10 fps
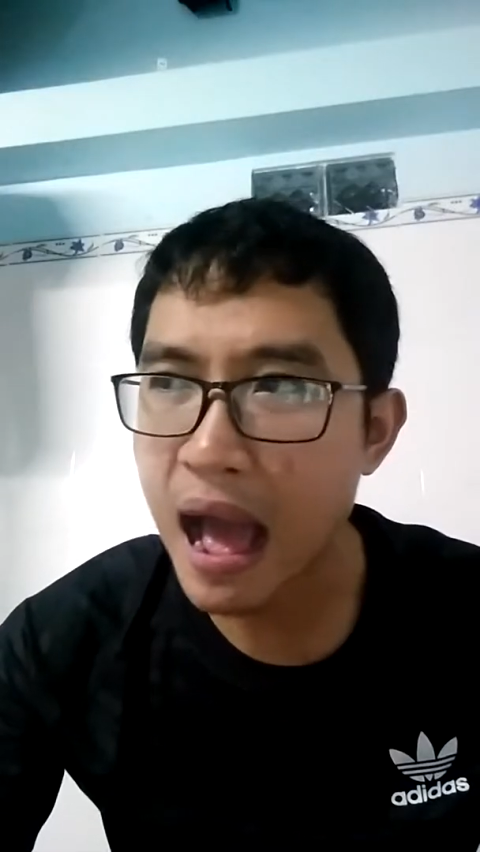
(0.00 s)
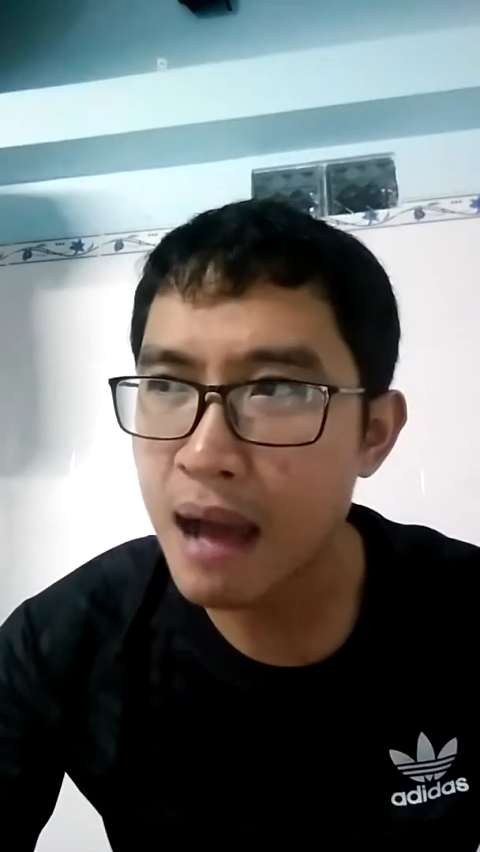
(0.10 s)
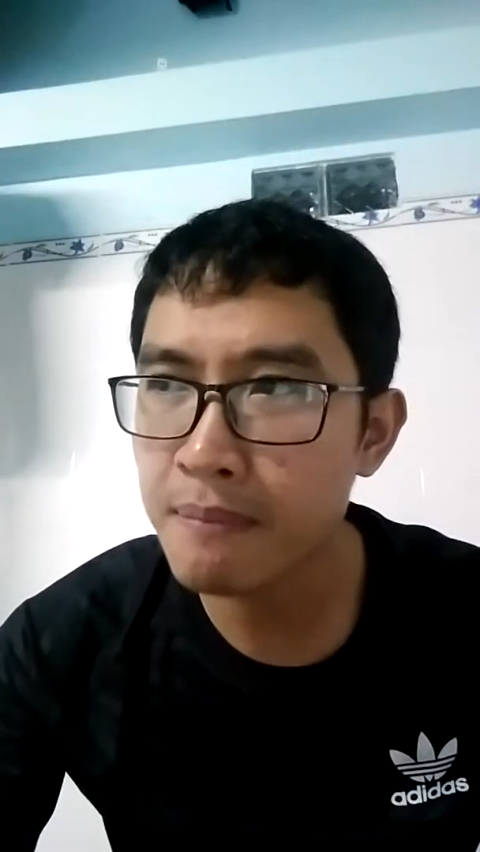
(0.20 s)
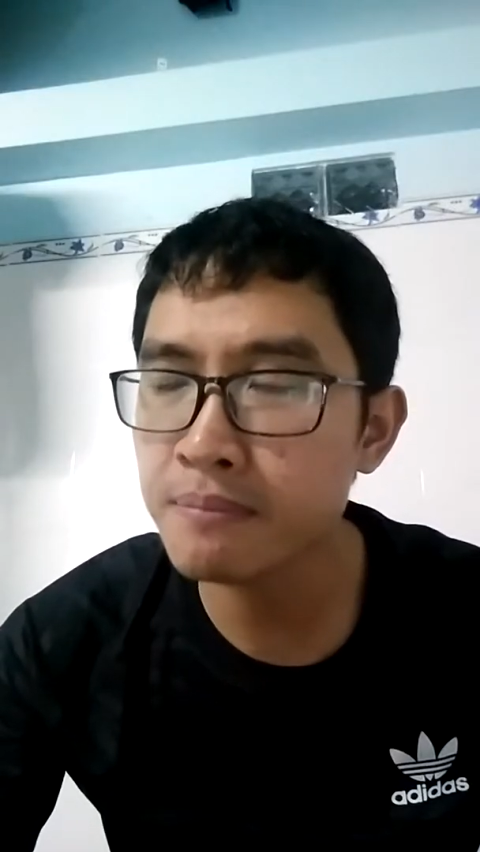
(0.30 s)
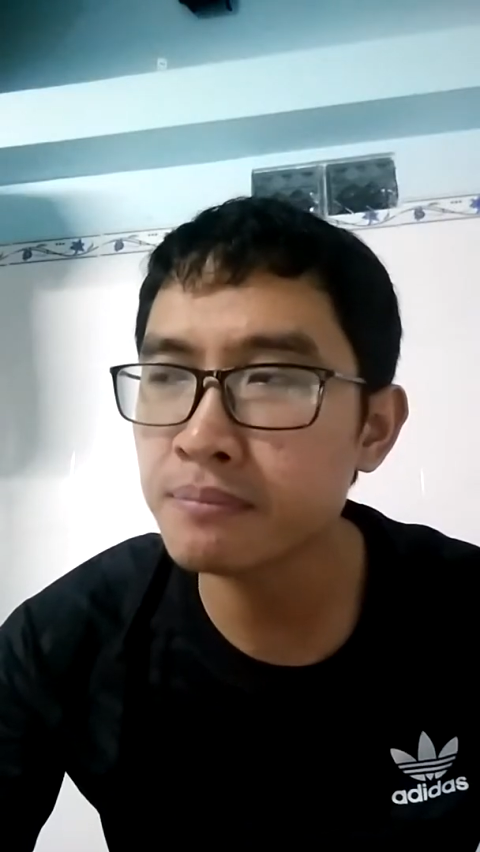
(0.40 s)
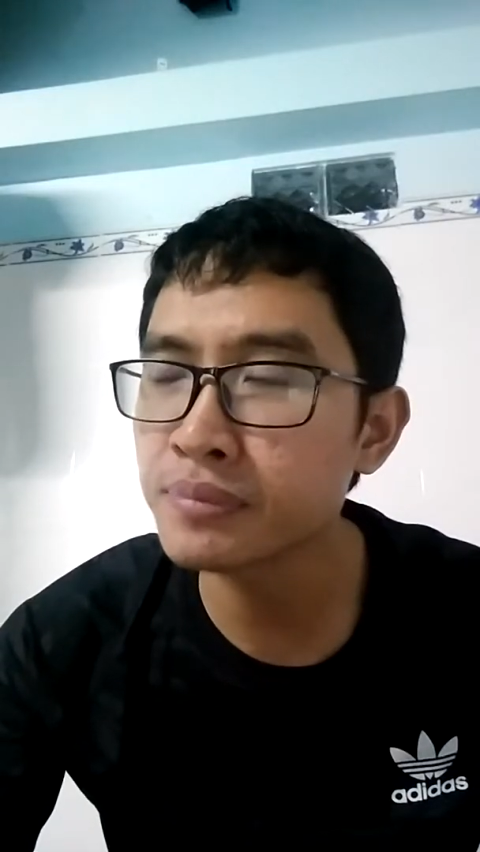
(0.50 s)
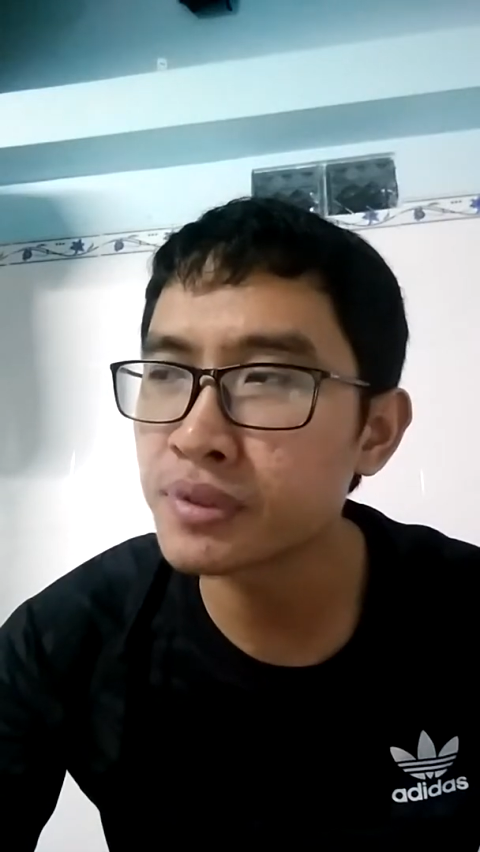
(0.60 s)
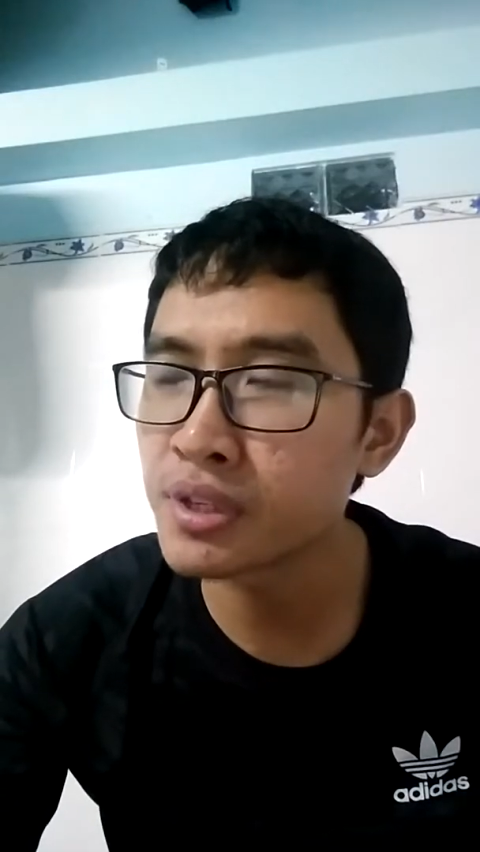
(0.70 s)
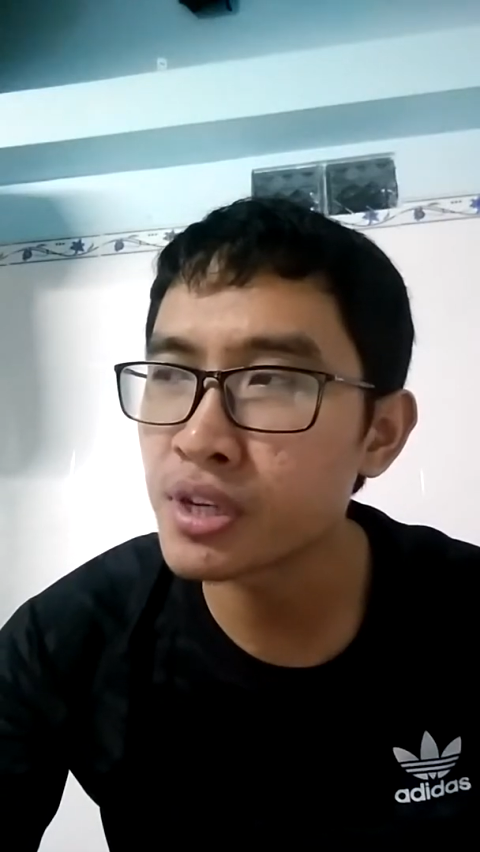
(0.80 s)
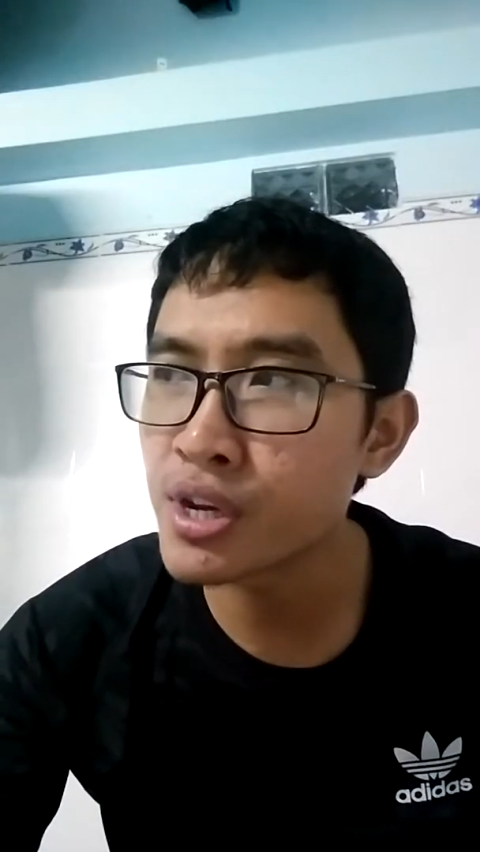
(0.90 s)

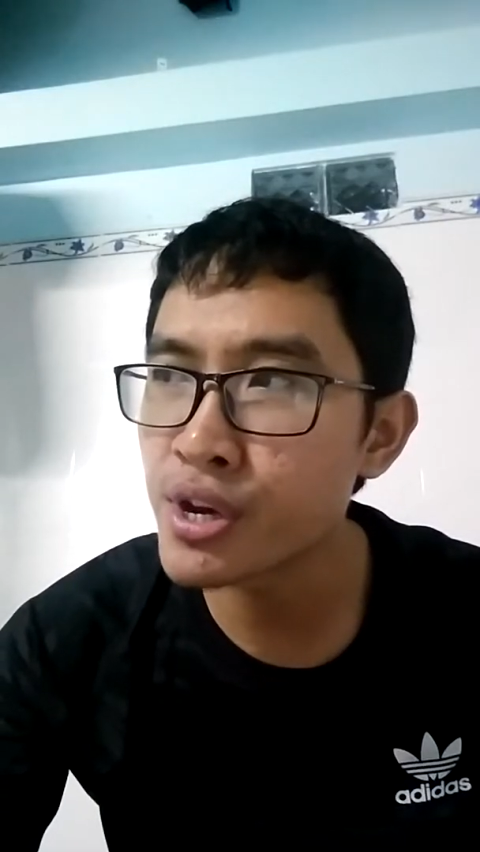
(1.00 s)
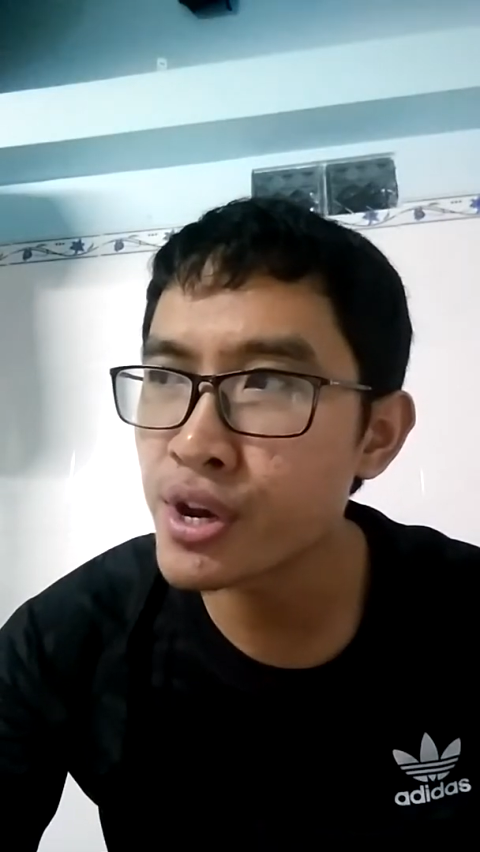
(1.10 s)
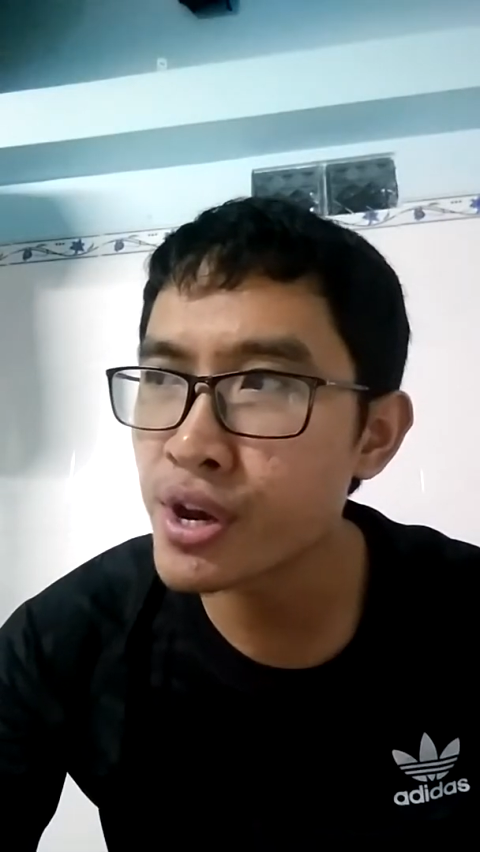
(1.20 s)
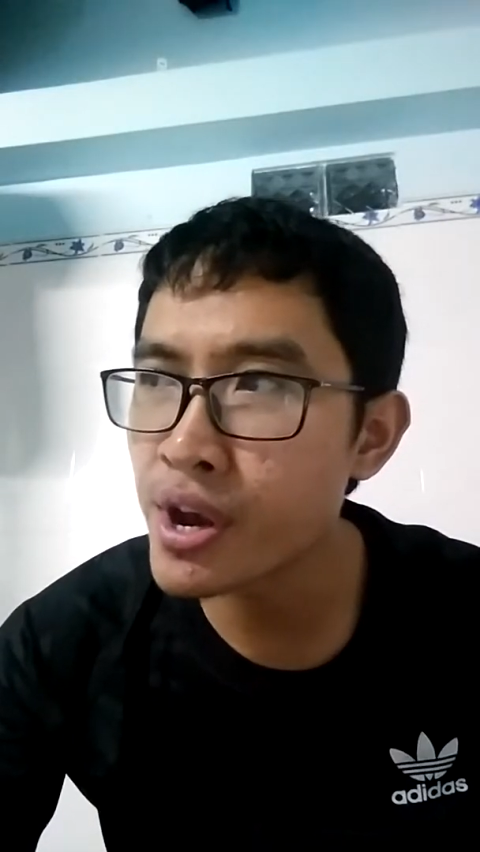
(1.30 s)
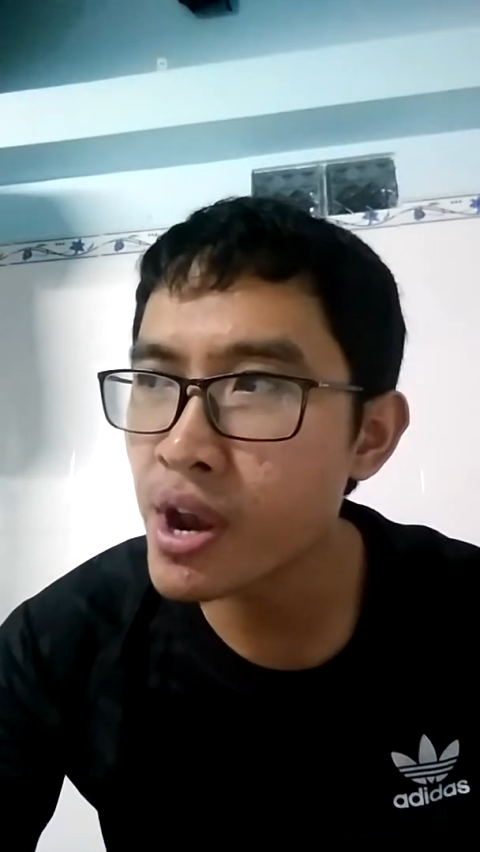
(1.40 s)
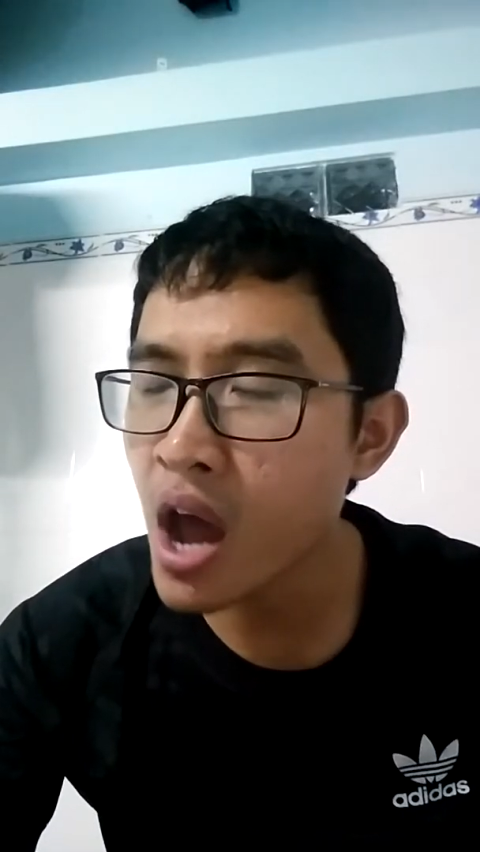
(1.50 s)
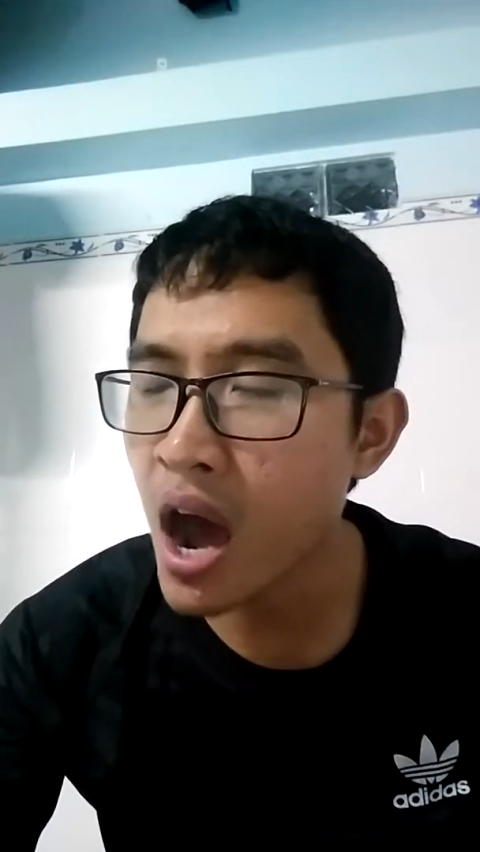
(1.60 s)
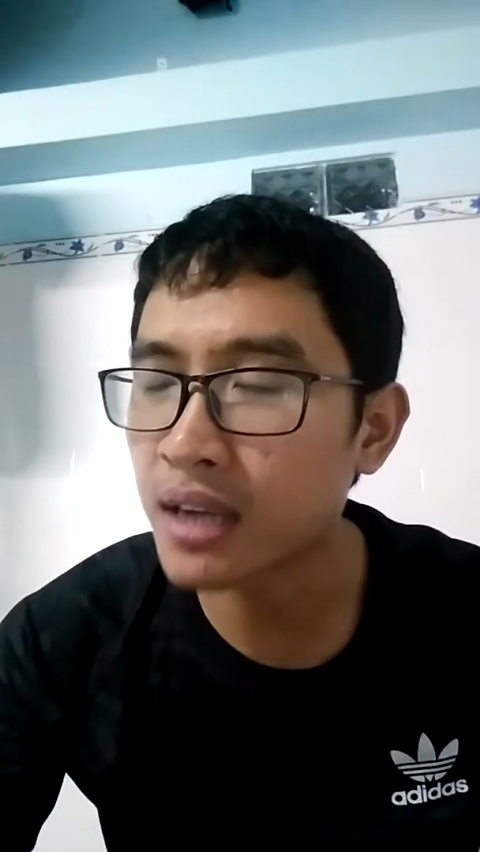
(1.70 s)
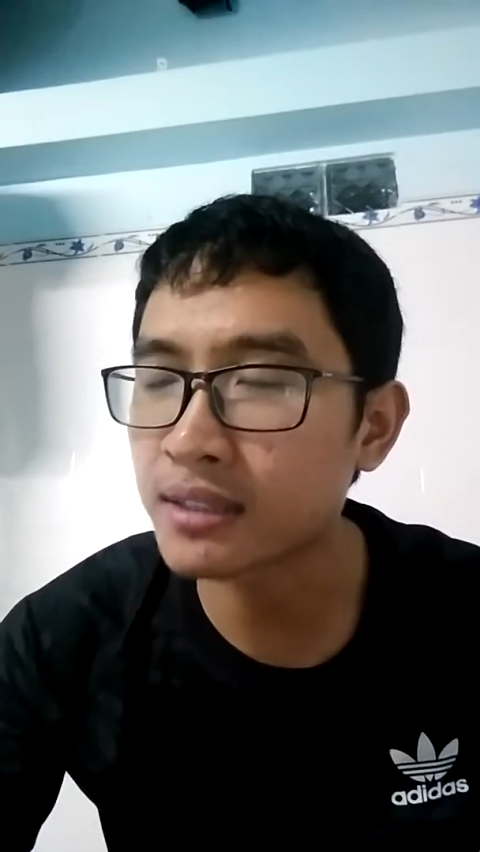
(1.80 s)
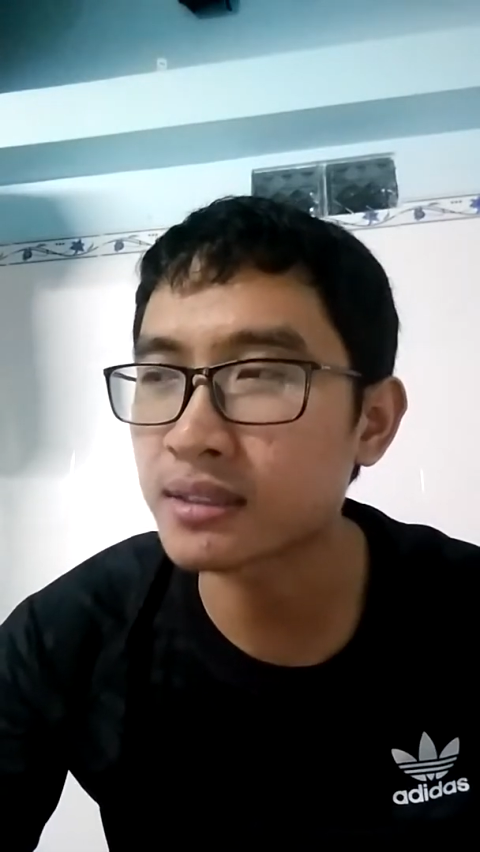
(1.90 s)
I'm
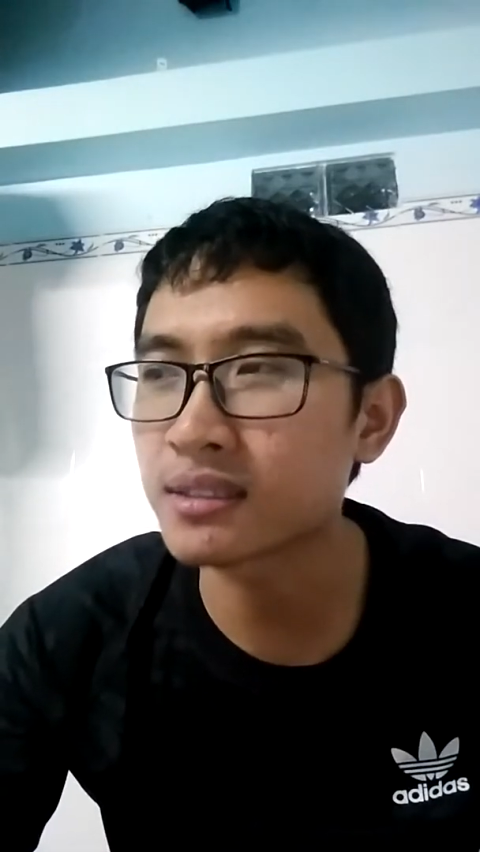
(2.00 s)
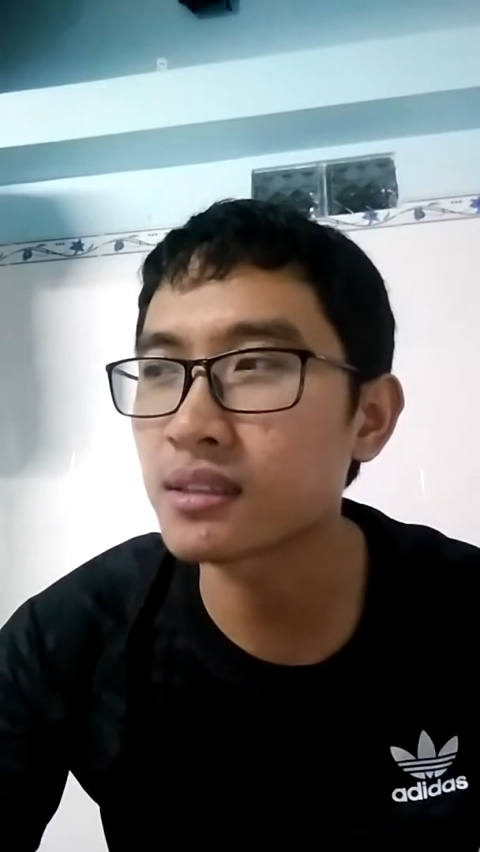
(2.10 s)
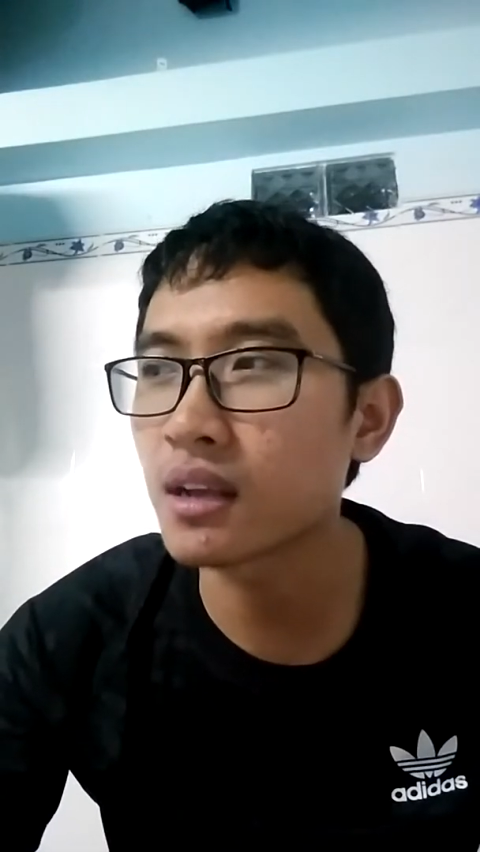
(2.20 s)
not